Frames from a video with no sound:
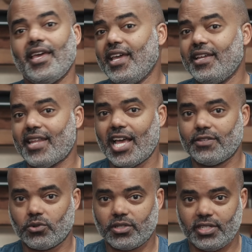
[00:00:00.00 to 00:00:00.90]
And
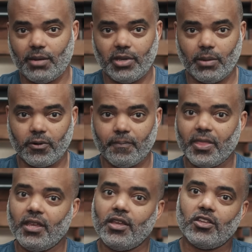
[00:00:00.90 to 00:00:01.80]
as for sandpaper,
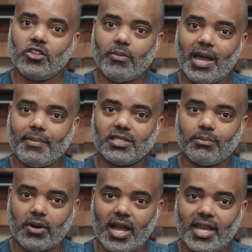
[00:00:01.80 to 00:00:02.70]
you might be
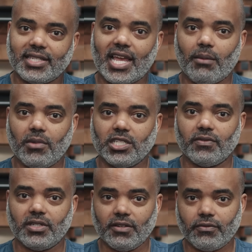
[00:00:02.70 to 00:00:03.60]
surprised how much
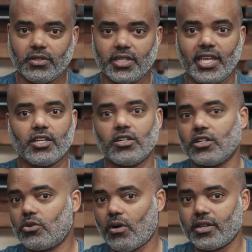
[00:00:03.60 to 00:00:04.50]
of a difference a
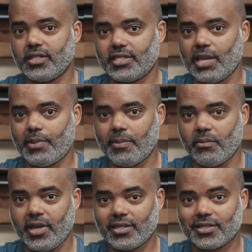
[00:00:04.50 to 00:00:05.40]
good quality sandpaper
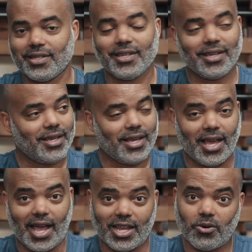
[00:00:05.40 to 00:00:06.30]
makes.
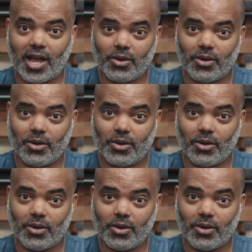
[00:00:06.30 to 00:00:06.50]
I know